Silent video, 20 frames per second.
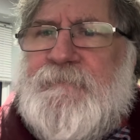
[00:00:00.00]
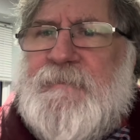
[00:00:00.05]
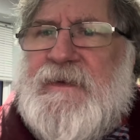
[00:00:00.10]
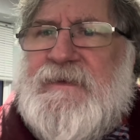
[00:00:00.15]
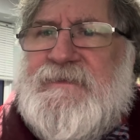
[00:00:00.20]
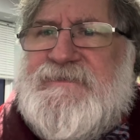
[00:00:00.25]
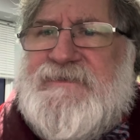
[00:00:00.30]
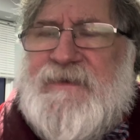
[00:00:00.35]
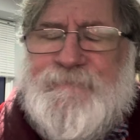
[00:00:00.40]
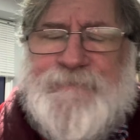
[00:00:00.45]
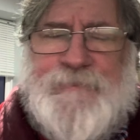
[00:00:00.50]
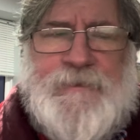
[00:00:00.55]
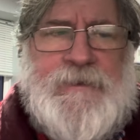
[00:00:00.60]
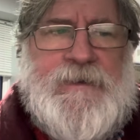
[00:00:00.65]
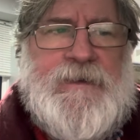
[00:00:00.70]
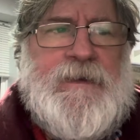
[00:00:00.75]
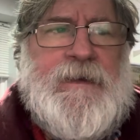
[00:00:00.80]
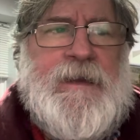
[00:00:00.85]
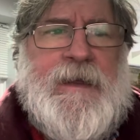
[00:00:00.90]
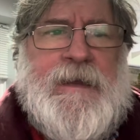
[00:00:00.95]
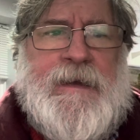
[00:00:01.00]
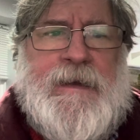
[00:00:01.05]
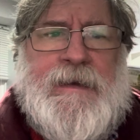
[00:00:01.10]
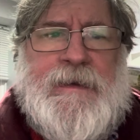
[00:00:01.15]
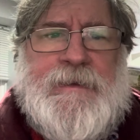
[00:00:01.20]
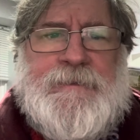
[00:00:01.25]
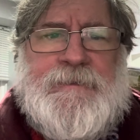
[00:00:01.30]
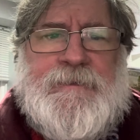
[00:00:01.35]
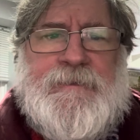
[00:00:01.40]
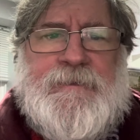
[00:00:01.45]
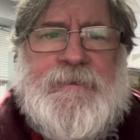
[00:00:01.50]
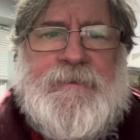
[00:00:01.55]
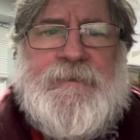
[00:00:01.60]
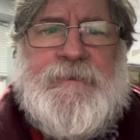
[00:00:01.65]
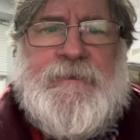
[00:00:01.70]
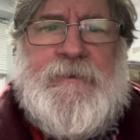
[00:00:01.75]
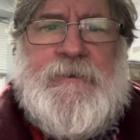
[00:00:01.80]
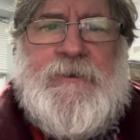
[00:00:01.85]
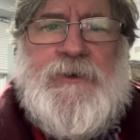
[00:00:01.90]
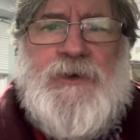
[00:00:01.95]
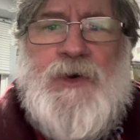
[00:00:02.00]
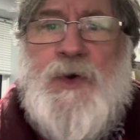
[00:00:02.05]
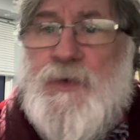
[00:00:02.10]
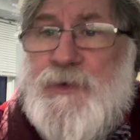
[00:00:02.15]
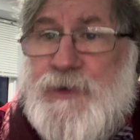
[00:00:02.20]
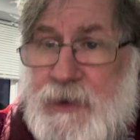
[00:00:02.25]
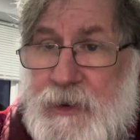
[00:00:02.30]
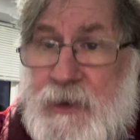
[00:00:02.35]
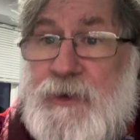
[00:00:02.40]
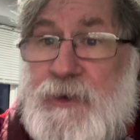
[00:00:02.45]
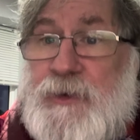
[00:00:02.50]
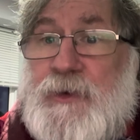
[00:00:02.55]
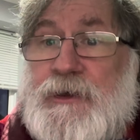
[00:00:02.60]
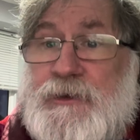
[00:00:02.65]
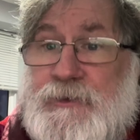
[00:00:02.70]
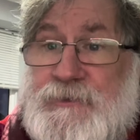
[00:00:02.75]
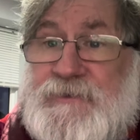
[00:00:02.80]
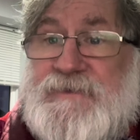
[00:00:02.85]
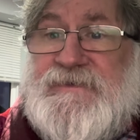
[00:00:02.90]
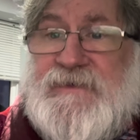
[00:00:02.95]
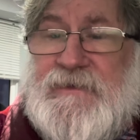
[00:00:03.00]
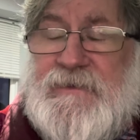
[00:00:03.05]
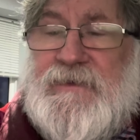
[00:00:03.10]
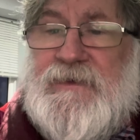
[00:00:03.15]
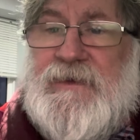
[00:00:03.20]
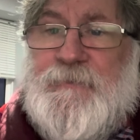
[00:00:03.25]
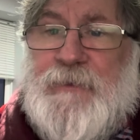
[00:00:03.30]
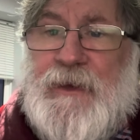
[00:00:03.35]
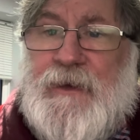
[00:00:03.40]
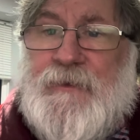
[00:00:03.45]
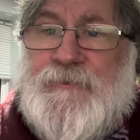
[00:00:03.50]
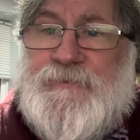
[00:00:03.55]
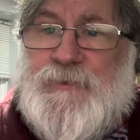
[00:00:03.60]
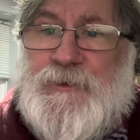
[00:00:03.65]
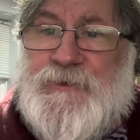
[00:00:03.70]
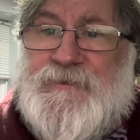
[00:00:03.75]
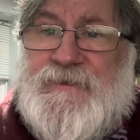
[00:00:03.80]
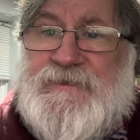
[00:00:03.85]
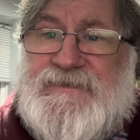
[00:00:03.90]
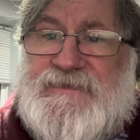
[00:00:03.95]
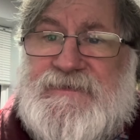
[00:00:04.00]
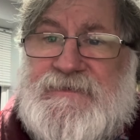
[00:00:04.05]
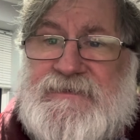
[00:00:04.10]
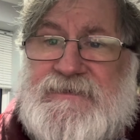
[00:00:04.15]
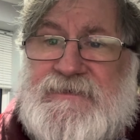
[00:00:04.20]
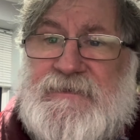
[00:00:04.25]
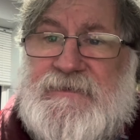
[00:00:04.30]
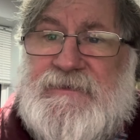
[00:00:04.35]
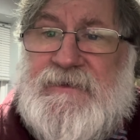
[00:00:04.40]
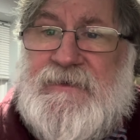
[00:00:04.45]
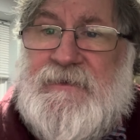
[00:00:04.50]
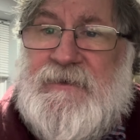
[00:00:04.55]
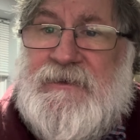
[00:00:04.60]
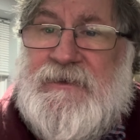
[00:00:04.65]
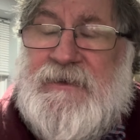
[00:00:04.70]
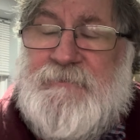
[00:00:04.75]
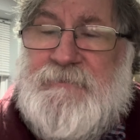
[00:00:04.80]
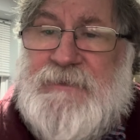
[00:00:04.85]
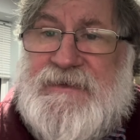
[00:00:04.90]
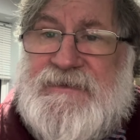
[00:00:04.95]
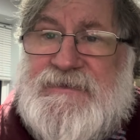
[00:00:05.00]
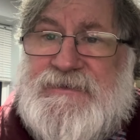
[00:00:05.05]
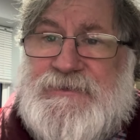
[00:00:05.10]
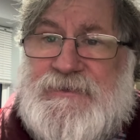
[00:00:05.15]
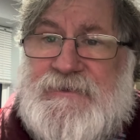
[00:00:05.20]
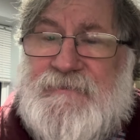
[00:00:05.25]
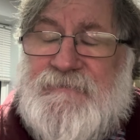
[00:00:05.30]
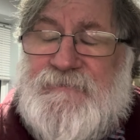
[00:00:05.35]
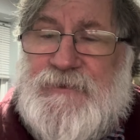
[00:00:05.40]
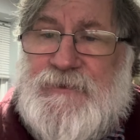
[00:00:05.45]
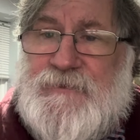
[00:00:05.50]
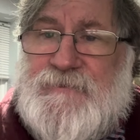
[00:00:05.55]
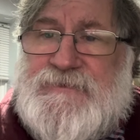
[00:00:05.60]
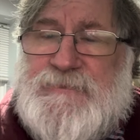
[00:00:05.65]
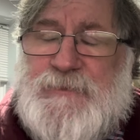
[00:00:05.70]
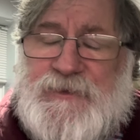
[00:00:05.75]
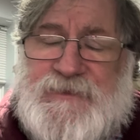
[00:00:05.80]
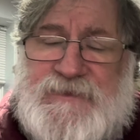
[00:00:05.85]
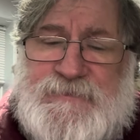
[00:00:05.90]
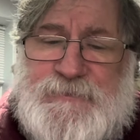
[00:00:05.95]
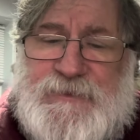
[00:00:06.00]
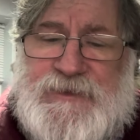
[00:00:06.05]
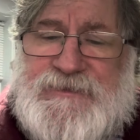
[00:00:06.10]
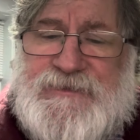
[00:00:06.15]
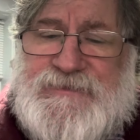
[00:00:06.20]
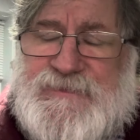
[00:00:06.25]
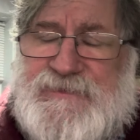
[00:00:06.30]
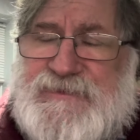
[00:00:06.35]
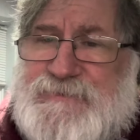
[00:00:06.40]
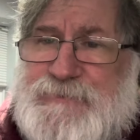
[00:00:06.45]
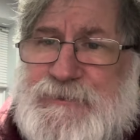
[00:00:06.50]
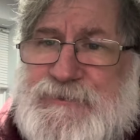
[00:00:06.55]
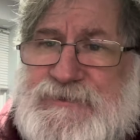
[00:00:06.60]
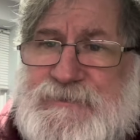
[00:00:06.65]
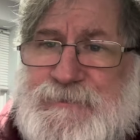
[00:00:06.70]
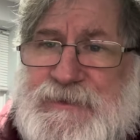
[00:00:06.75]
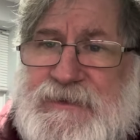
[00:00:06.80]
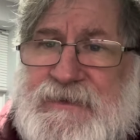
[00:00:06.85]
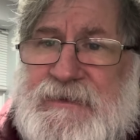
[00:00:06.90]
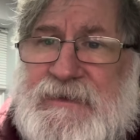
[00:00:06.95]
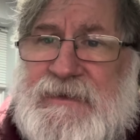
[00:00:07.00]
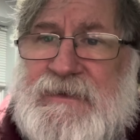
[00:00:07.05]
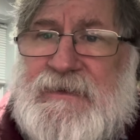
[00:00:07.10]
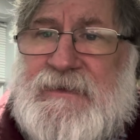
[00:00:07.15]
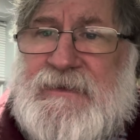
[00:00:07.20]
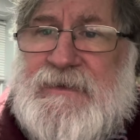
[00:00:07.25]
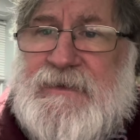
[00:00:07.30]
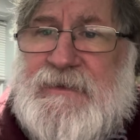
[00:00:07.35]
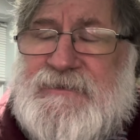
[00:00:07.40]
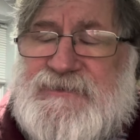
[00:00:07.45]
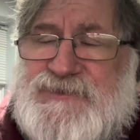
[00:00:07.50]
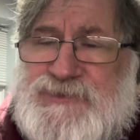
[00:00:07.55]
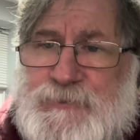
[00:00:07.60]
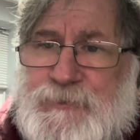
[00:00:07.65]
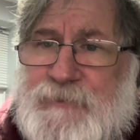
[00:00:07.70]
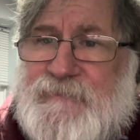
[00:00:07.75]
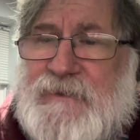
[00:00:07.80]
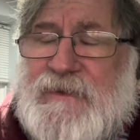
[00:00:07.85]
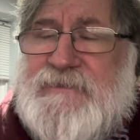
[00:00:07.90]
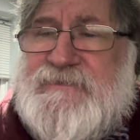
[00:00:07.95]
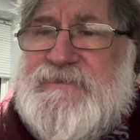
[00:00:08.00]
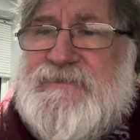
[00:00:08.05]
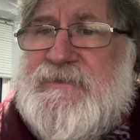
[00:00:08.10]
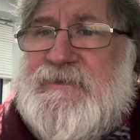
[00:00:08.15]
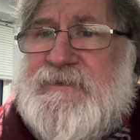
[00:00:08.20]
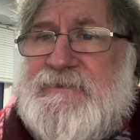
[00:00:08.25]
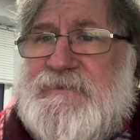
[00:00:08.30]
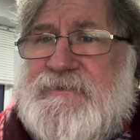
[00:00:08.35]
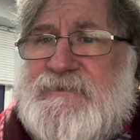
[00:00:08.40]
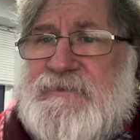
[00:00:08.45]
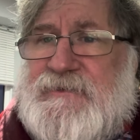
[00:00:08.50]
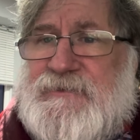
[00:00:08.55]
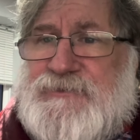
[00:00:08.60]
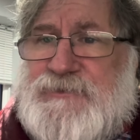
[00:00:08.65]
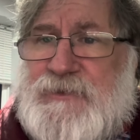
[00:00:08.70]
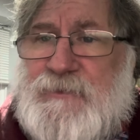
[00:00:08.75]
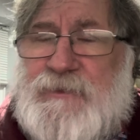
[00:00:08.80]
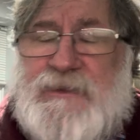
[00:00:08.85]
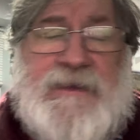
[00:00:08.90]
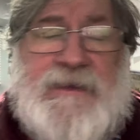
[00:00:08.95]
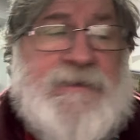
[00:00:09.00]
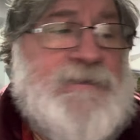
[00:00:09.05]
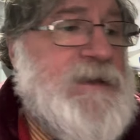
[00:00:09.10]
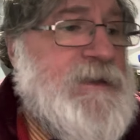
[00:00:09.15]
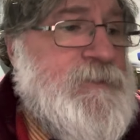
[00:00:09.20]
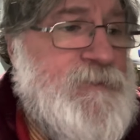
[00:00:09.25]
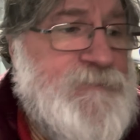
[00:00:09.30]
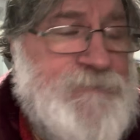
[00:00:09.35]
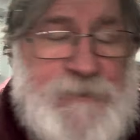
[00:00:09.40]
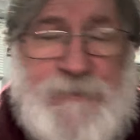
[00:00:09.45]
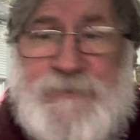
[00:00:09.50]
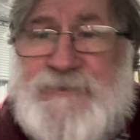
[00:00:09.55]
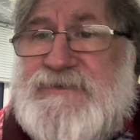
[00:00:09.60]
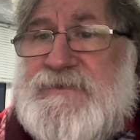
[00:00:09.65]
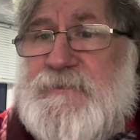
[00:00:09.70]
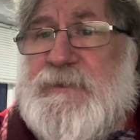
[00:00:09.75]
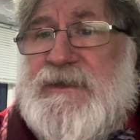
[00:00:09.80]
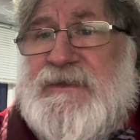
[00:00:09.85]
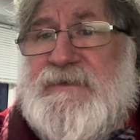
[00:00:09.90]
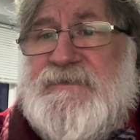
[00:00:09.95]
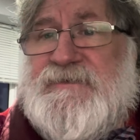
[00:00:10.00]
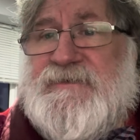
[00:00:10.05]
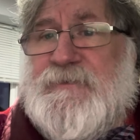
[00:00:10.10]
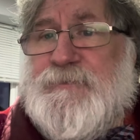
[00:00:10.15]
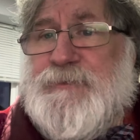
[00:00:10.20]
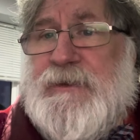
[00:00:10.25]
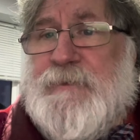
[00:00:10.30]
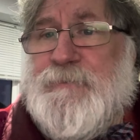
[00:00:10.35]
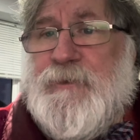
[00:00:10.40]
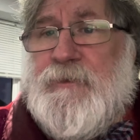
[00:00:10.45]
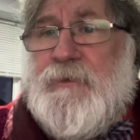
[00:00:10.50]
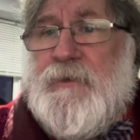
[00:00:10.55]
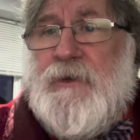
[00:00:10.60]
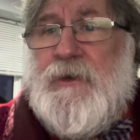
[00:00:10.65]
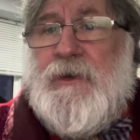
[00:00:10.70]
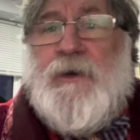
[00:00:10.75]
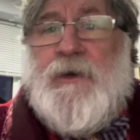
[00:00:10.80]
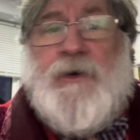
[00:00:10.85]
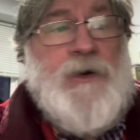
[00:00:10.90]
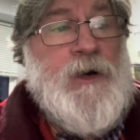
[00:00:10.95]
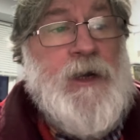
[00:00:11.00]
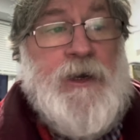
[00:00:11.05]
suffering and who know a good deal about what this ministry involves and what this ministry is supposed to be supervising and controlling. And they refuse to meet the people, or